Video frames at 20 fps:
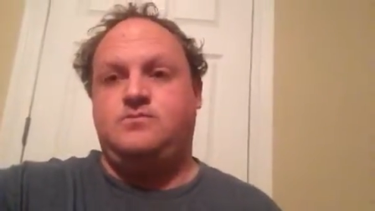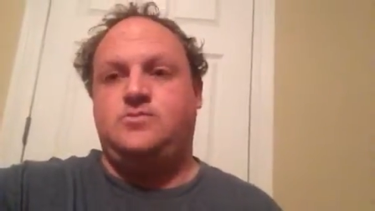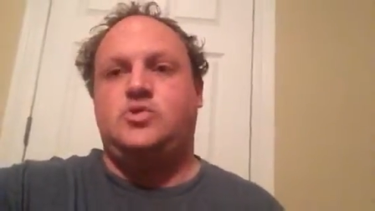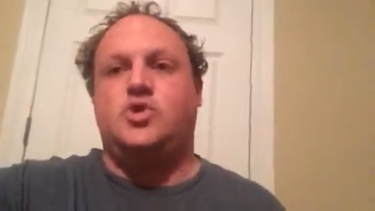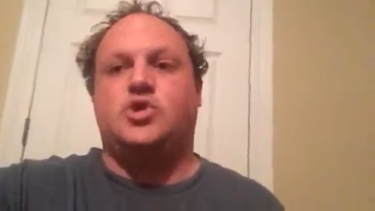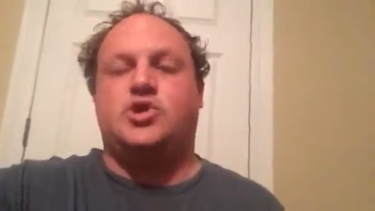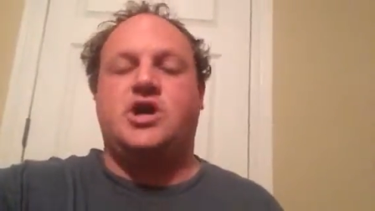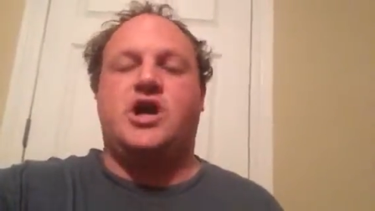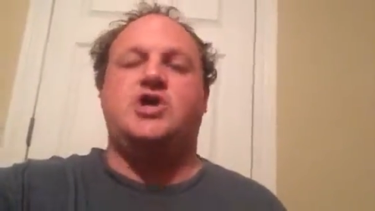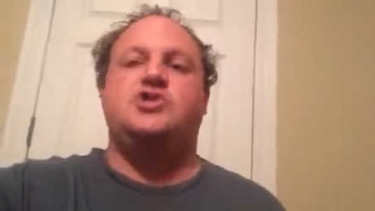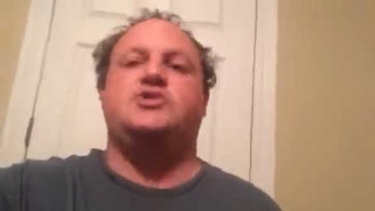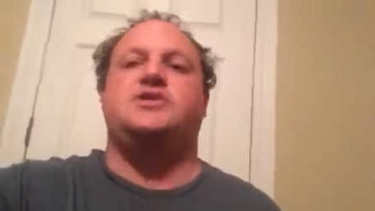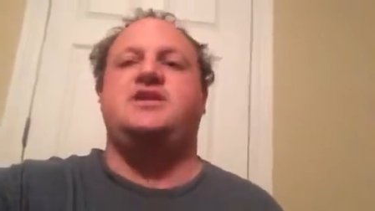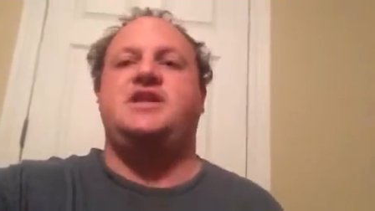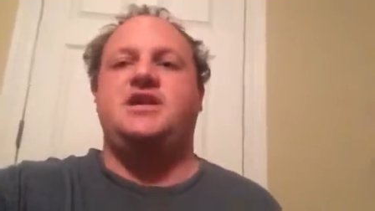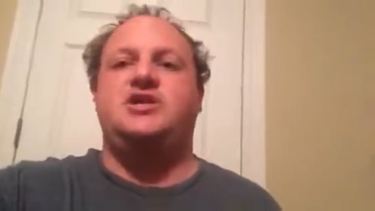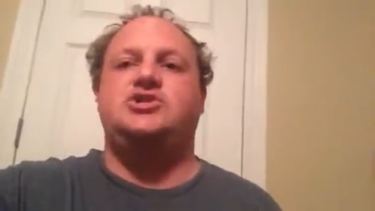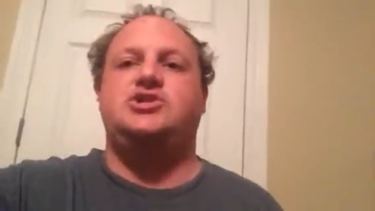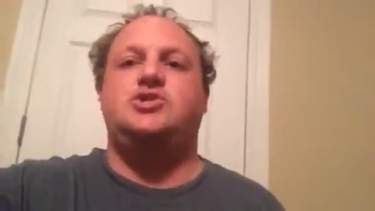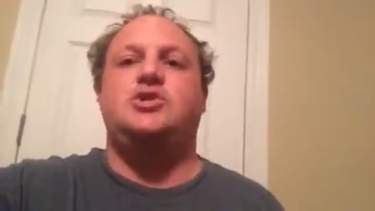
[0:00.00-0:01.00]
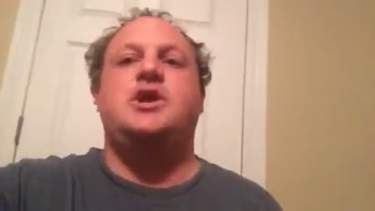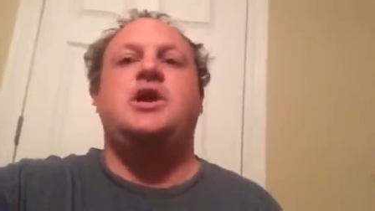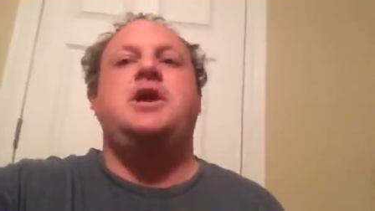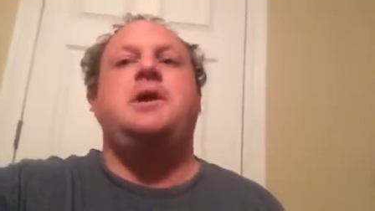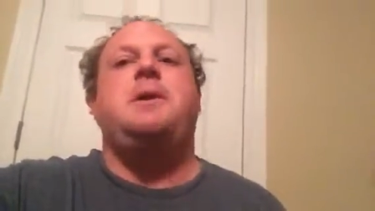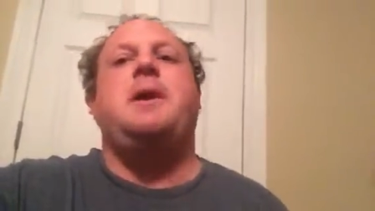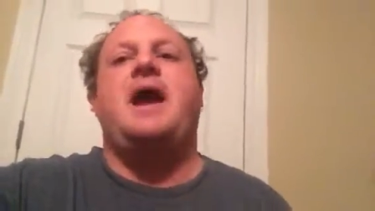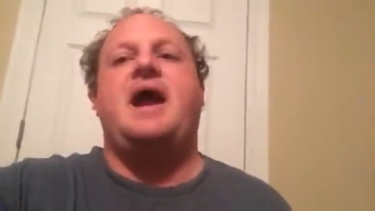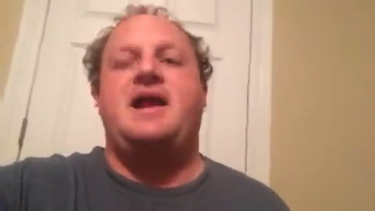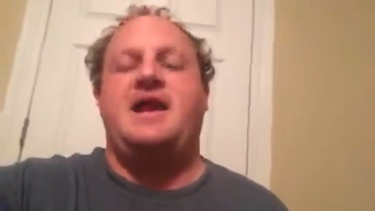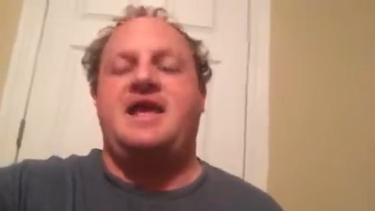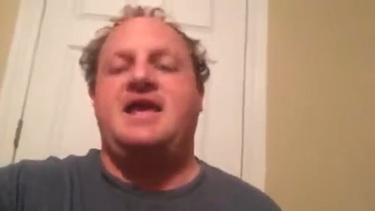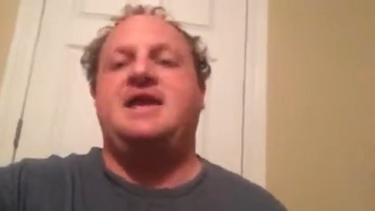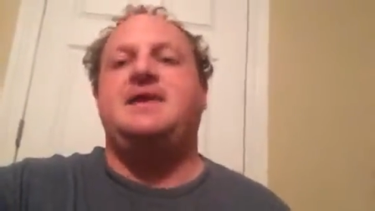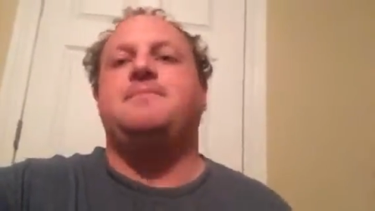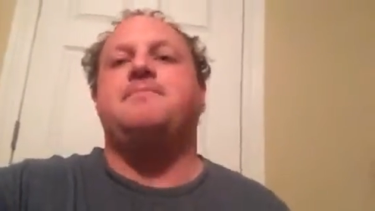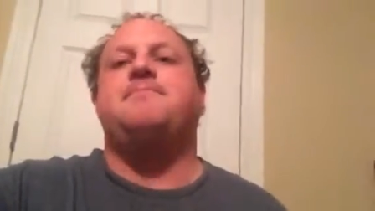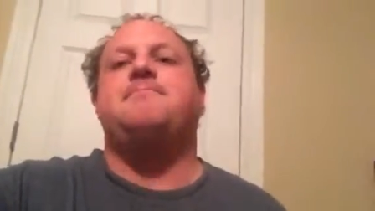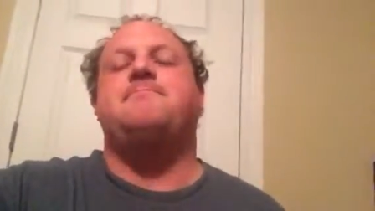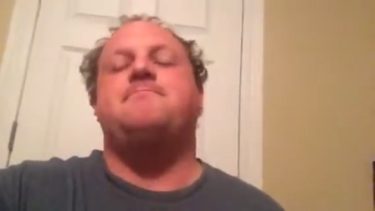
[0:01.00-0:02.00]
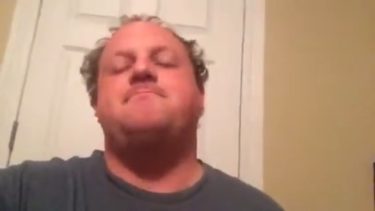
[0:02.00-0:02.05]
Your country needs you. And he